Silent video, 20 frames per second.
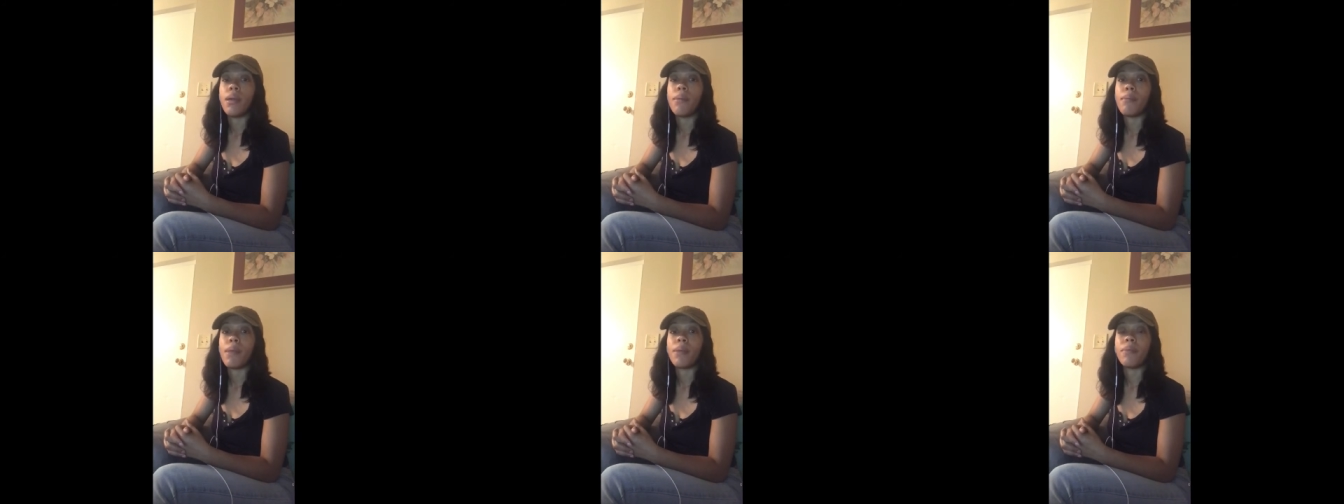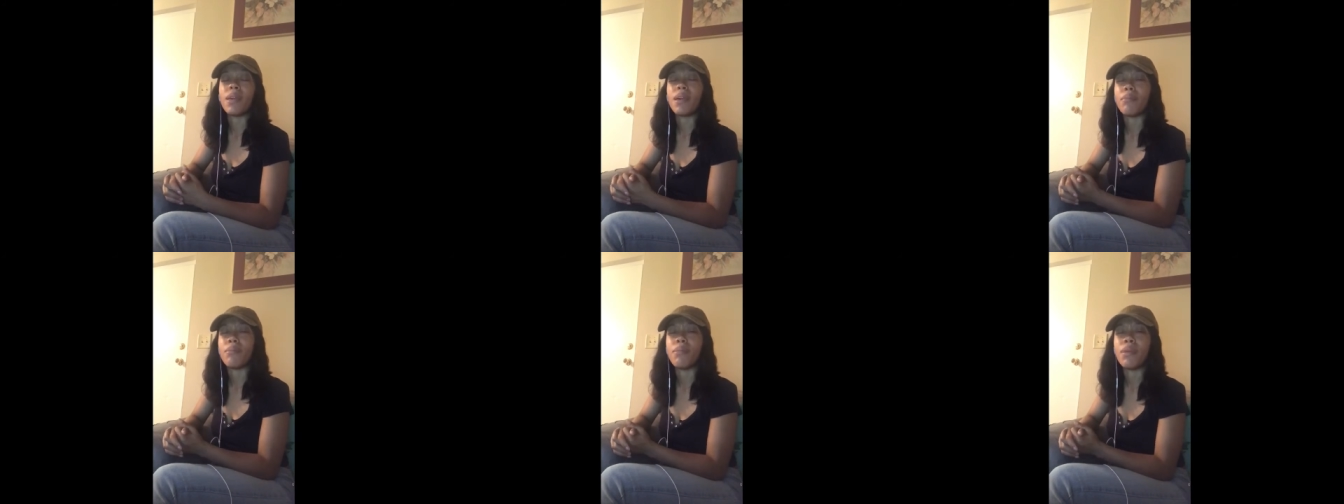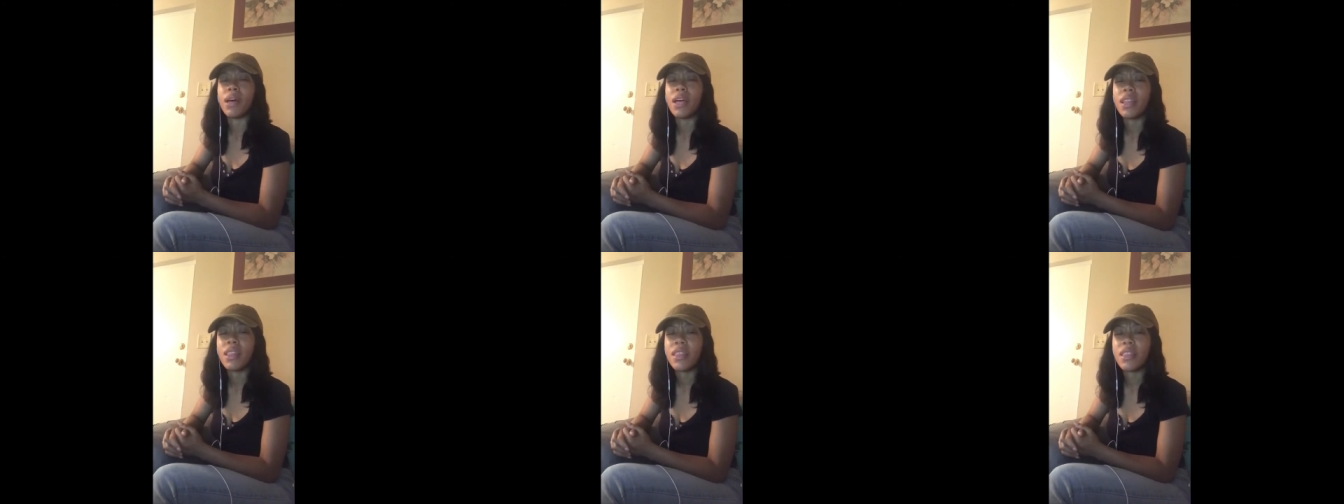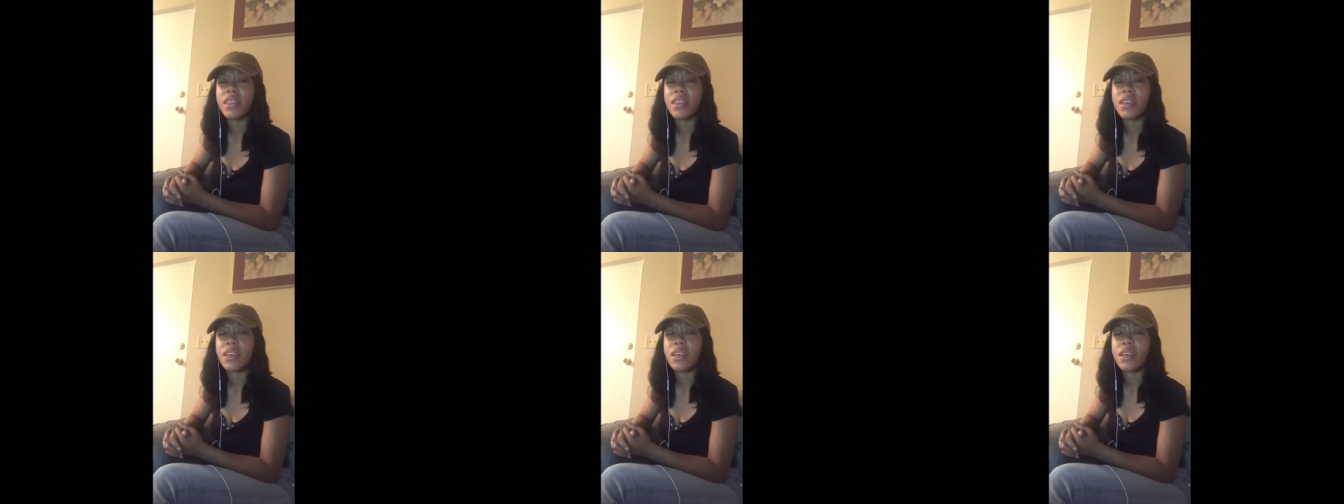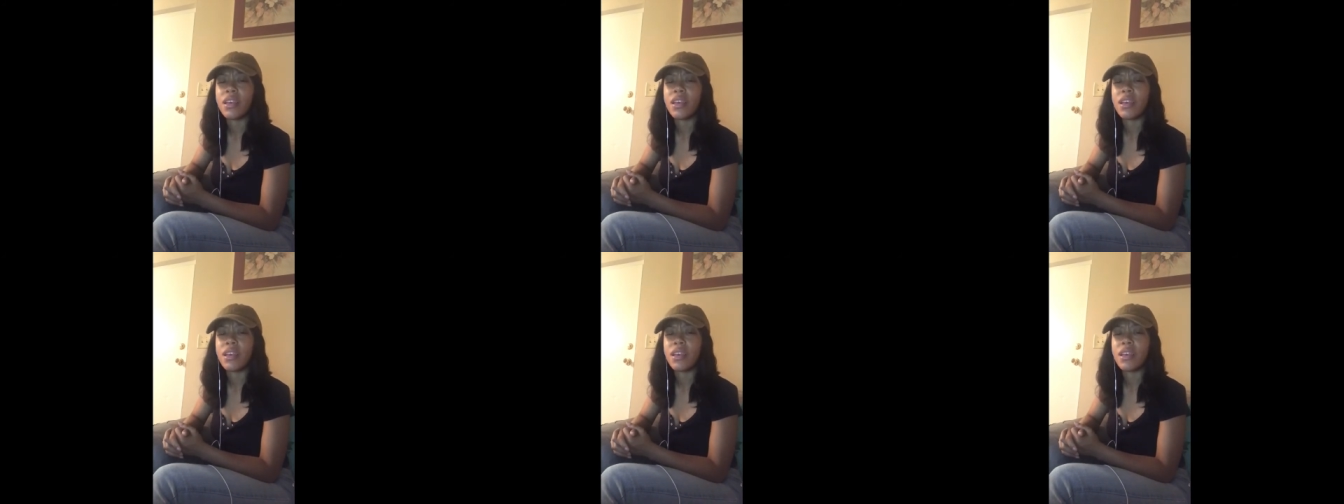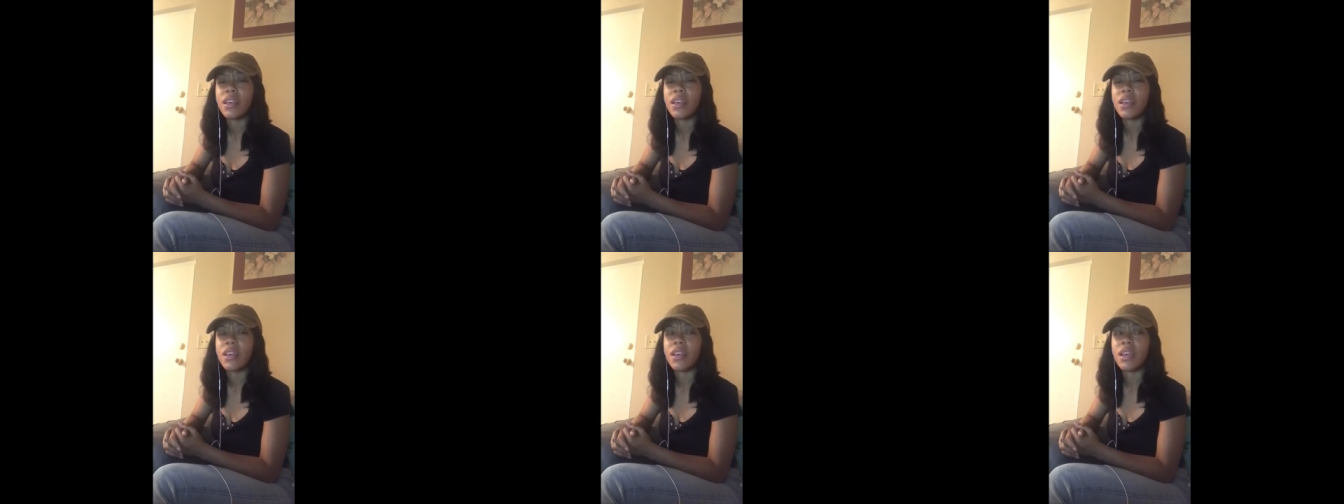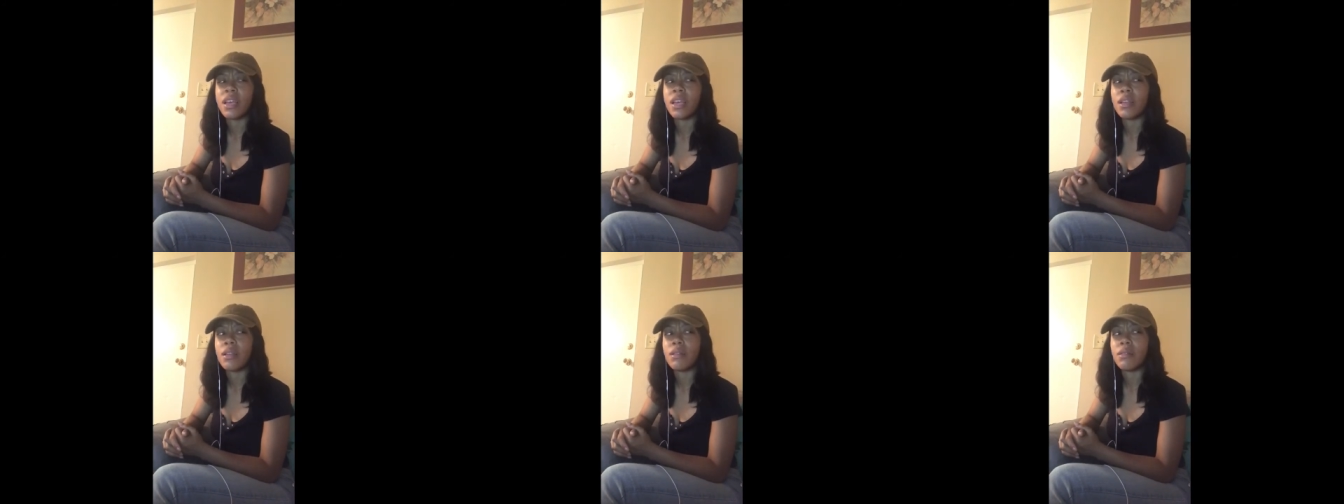maybe a month
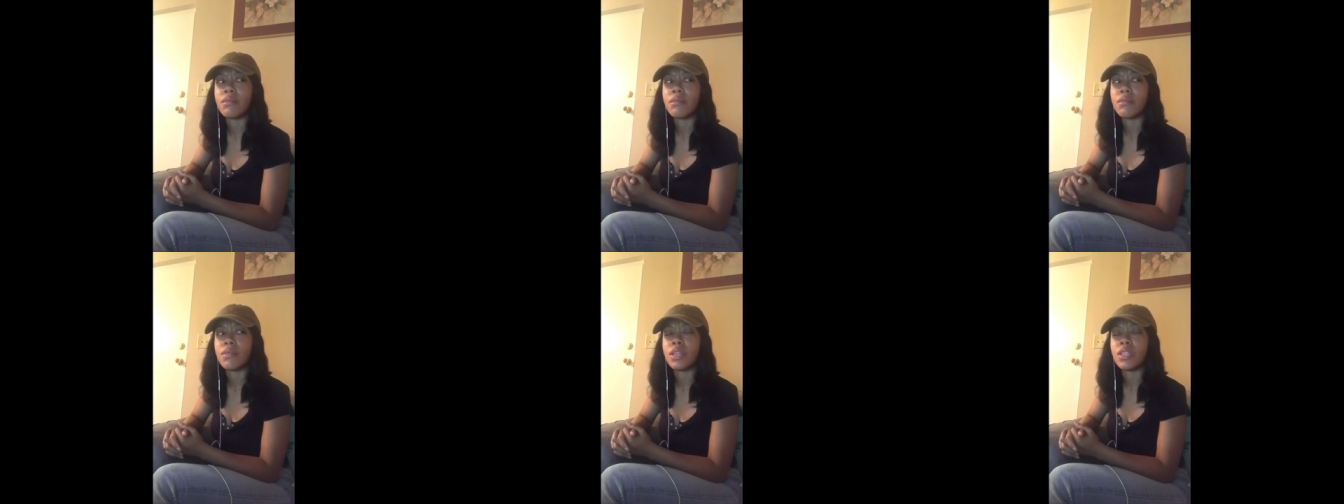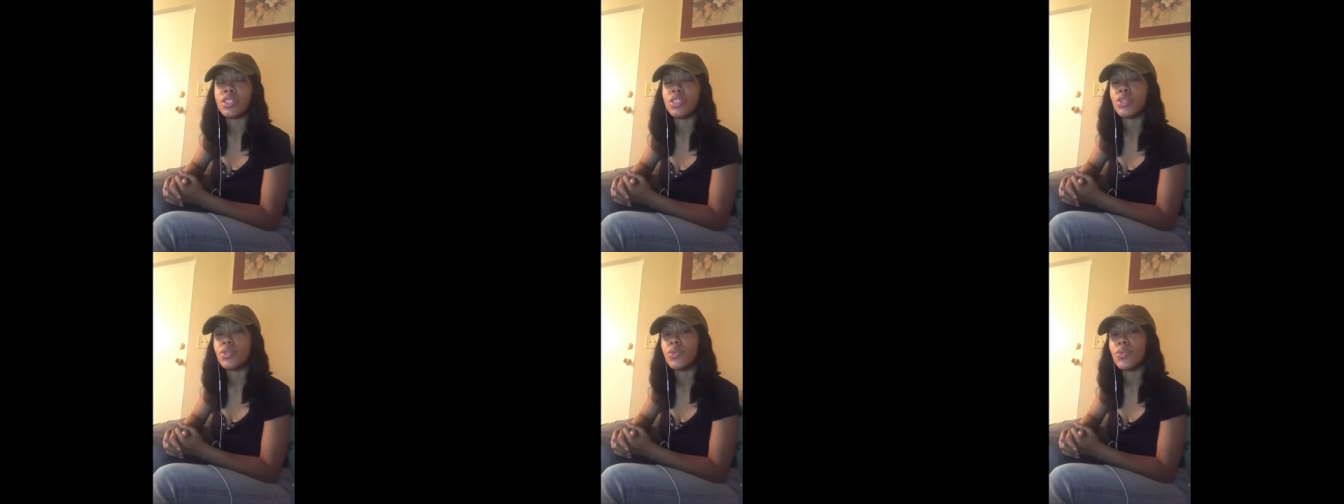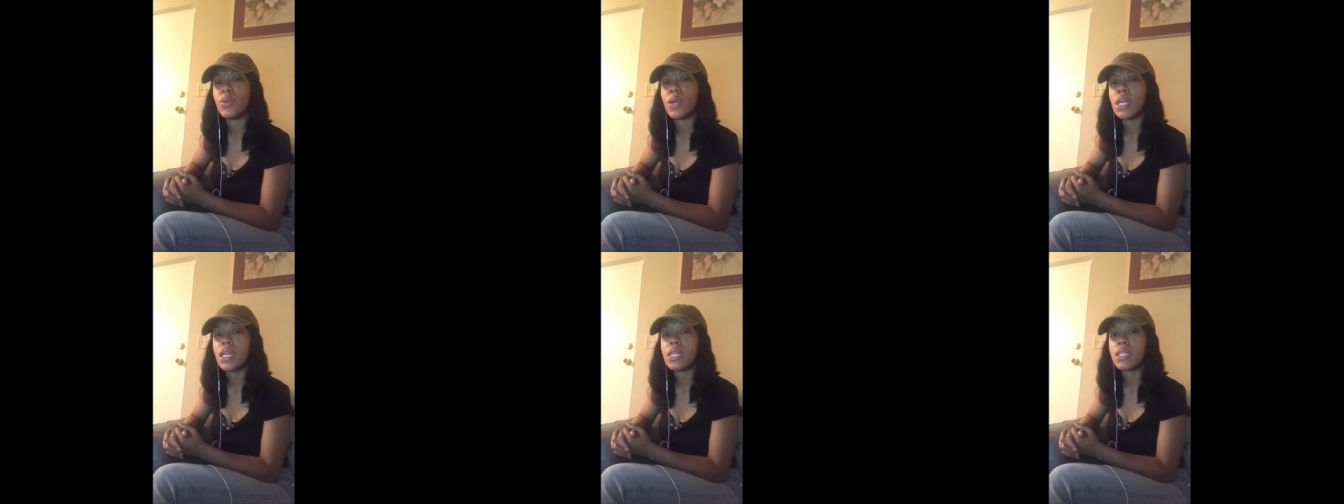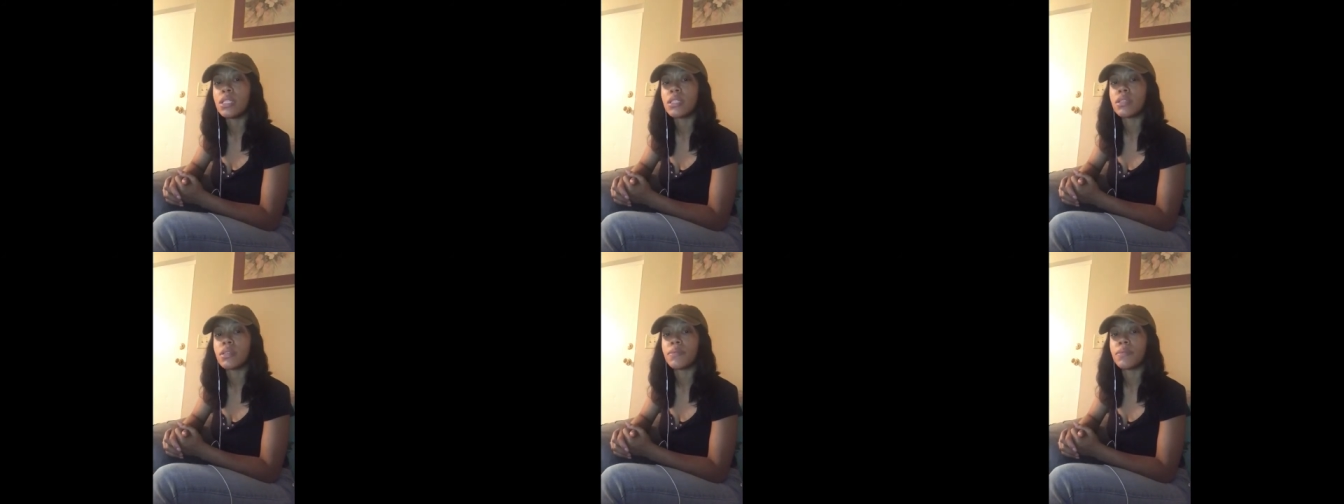in in two weeks.